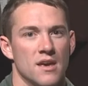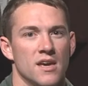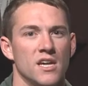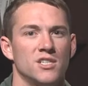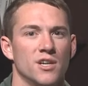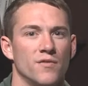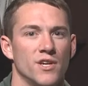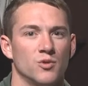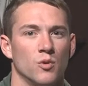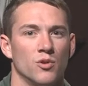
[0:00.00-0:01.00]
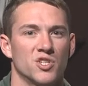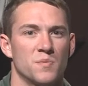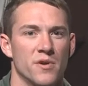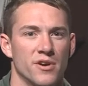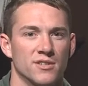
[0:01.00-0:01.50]
Each individual will
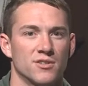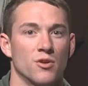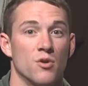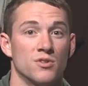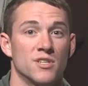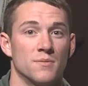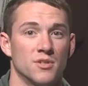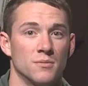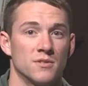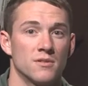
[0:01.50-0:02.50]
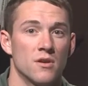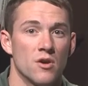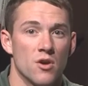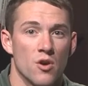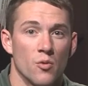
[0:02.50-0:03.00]
experience their own symptoms,
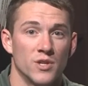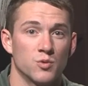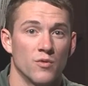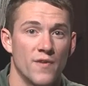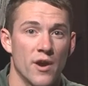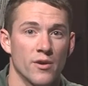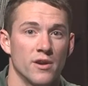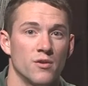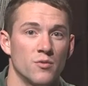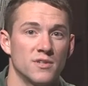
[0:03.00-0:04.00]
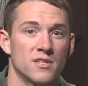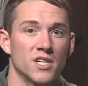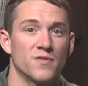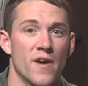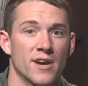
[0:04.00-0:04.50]
which will vary with
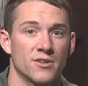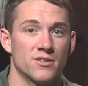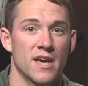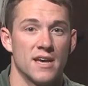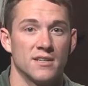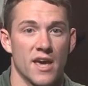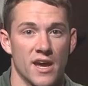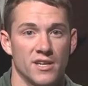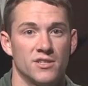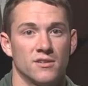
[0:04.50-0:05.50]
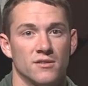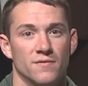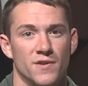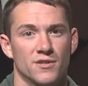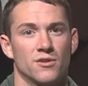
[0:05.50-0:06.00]
such factors as age,
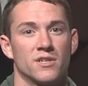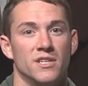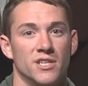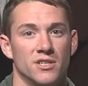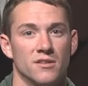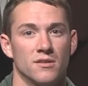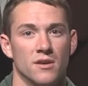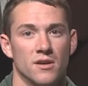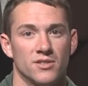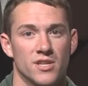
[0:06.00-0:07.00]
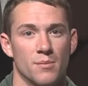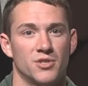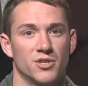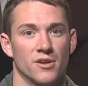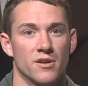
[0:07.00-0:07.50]
physical condition,
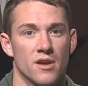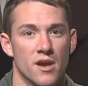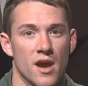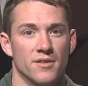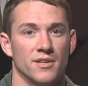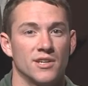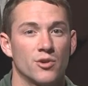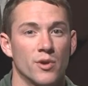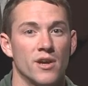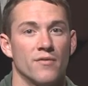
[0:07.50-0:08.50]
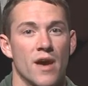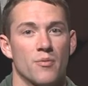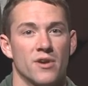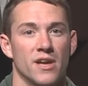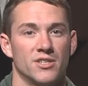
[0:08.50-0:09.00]
temperature, and the degree of
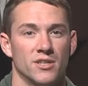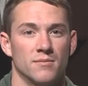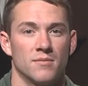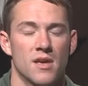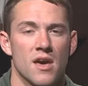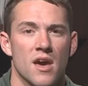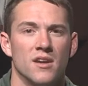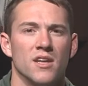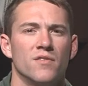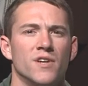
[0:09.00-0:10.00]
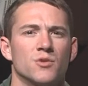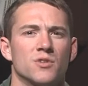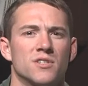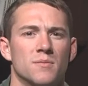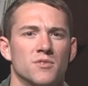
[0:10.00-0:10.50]
apprehension. And individual
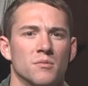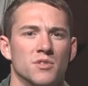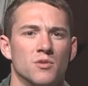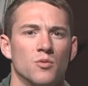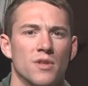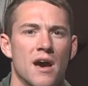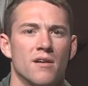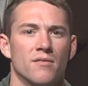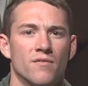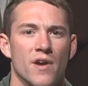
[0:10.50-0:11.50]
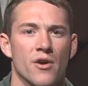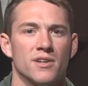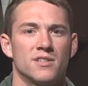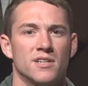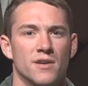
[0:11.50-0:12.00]
symptoms will not vary
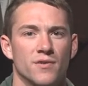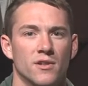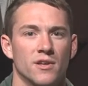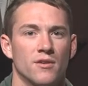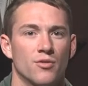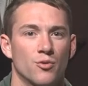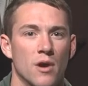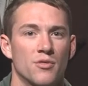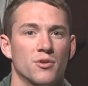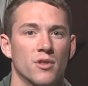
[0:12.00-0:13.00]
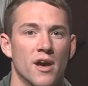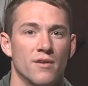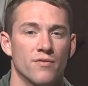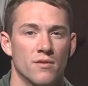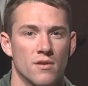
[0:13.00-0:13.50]
significantly throughout their life.